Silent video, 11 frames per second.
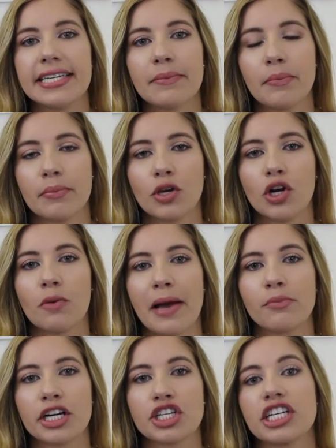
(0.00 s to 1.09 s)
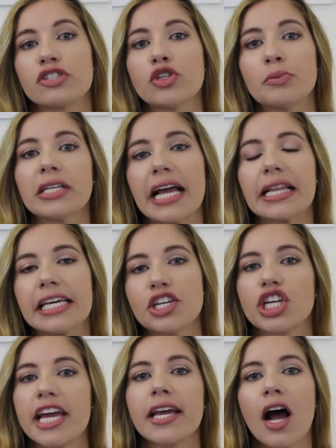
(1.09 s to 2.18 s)
dip, you know, my brush in super lightly,
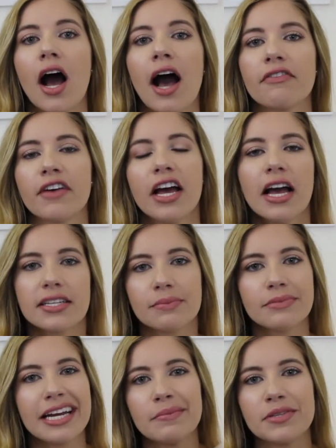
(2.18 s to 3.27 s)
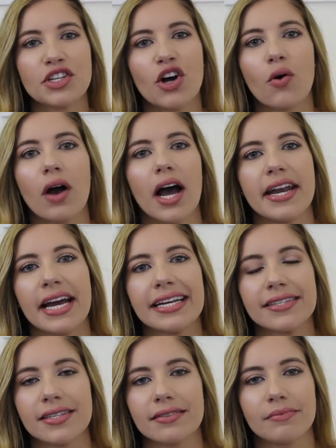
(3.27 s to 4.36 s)
shake it off. Sometimes, you know, a
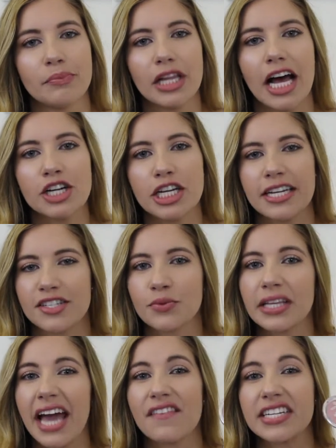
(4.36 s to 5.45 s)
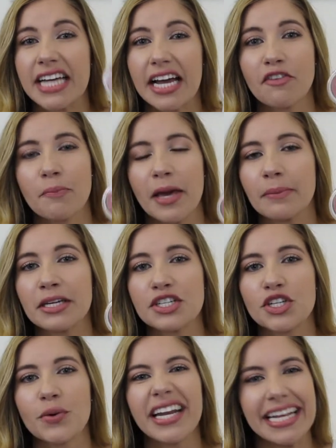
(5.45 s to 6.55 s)
nice blush that doesn't really have a ton of pigment
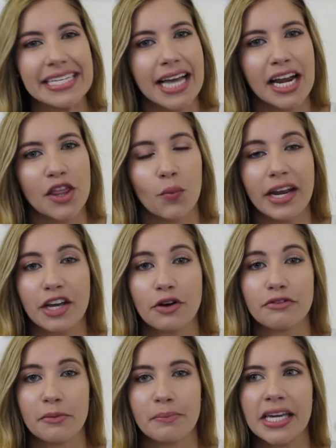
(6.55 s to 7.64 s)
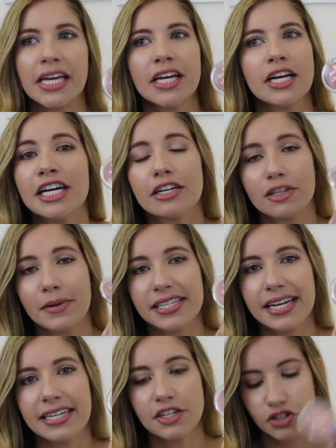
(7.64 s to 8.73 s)
to it is kind of the way to go for me. So I'm
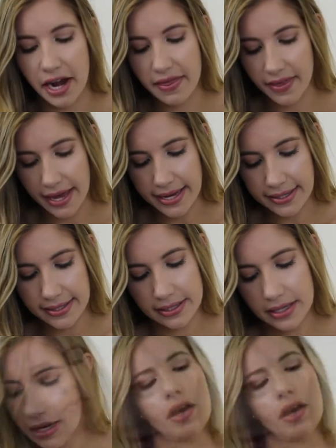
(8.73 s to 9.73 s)
excited to try this.